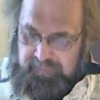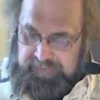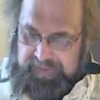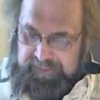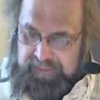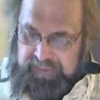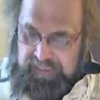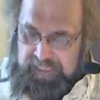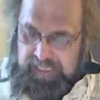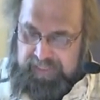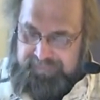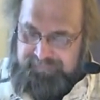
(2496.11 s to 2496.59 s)

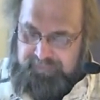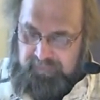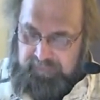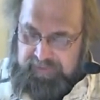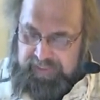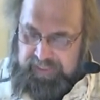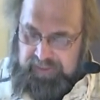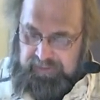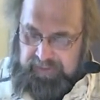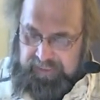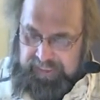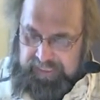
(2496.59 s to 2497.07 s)
regard for
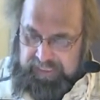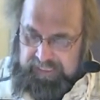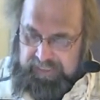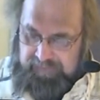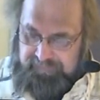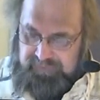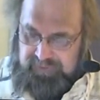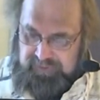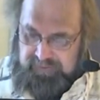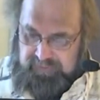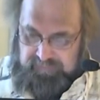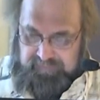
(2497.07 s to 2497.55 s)
our
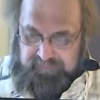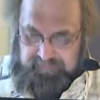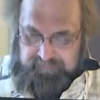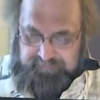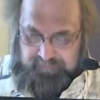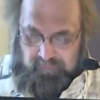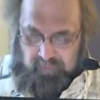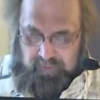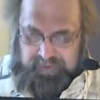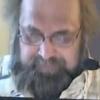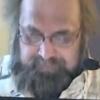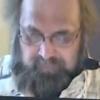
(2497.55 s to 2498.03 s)
lives.
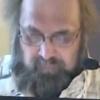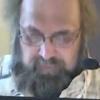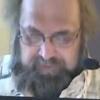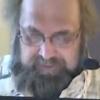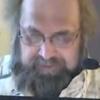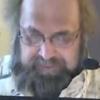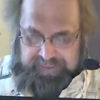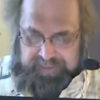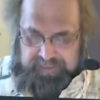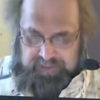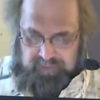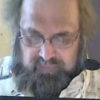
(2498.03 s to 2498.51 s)
forty-four
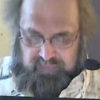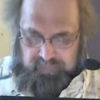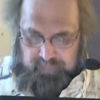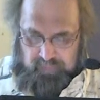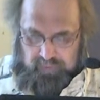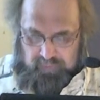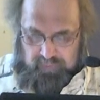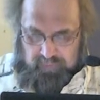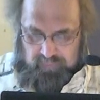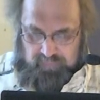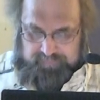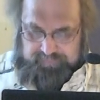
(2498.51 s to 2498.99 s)
days from
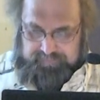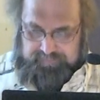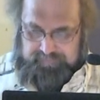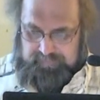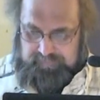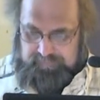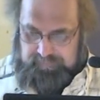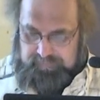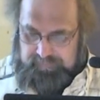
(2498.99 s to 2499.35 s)
home.